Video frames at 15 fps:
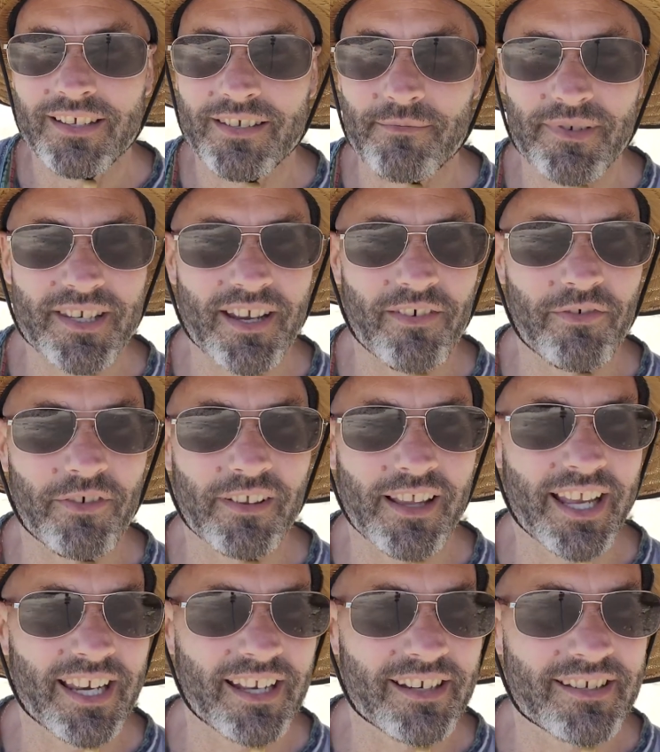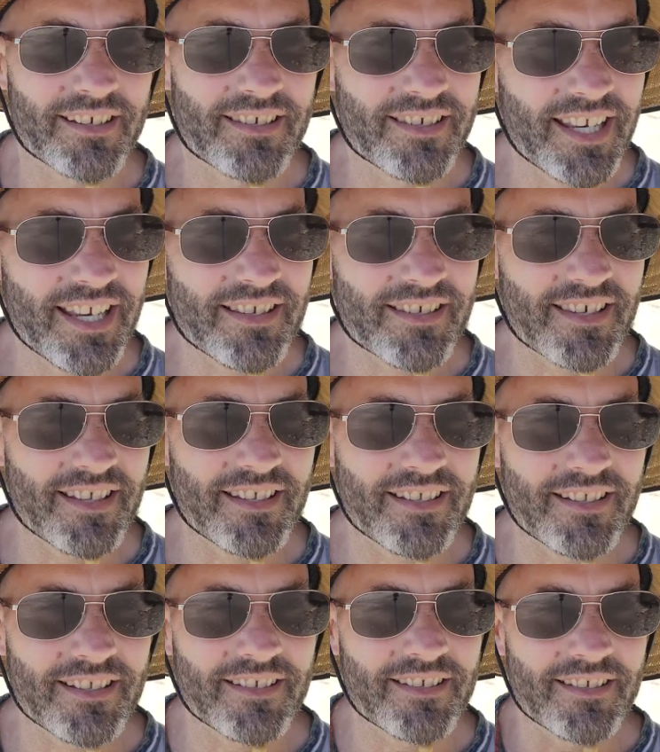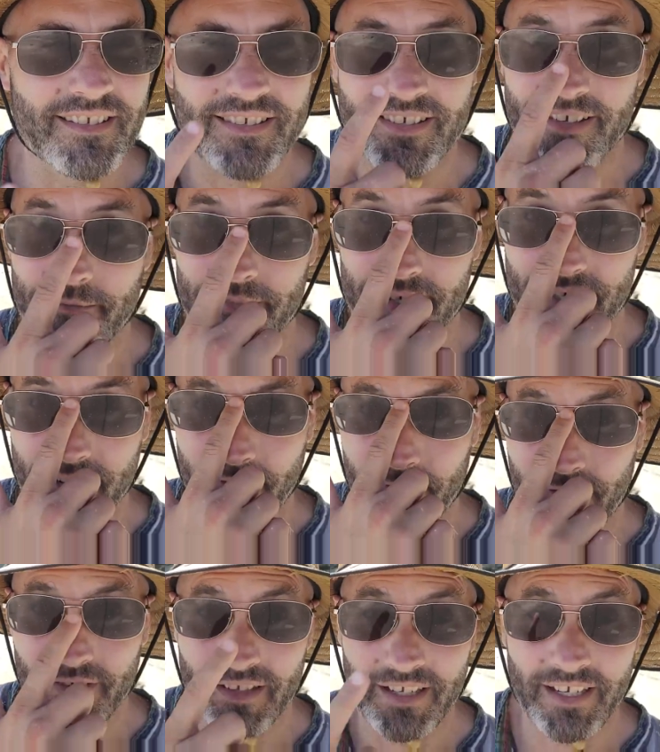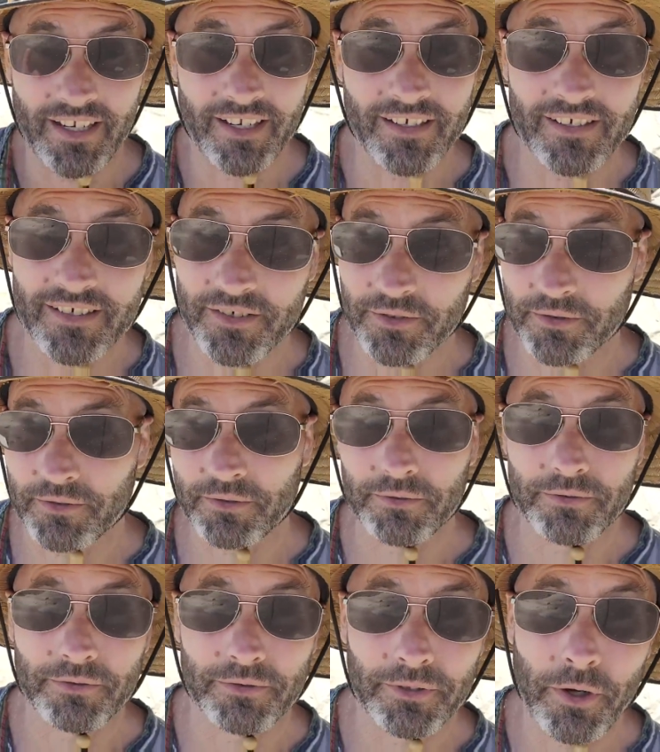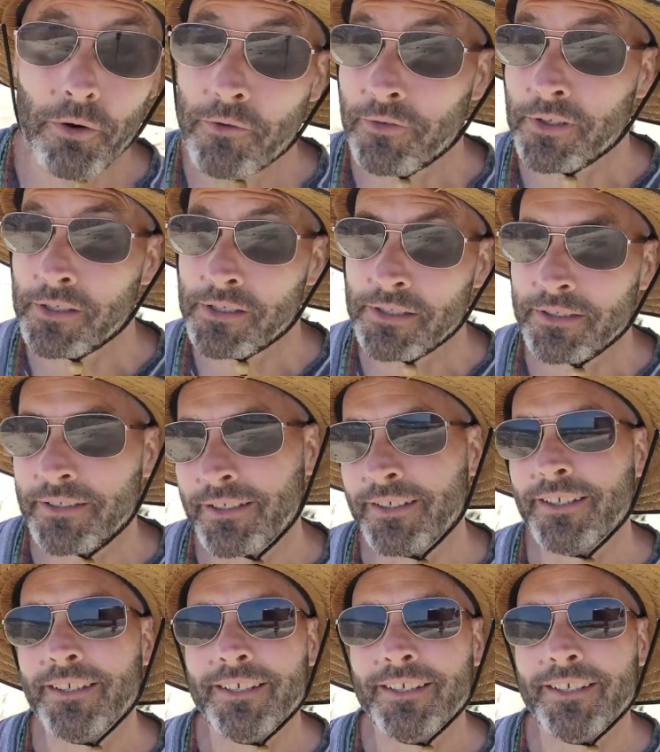Some stuff relating to seasons, some stuff relating to COVID.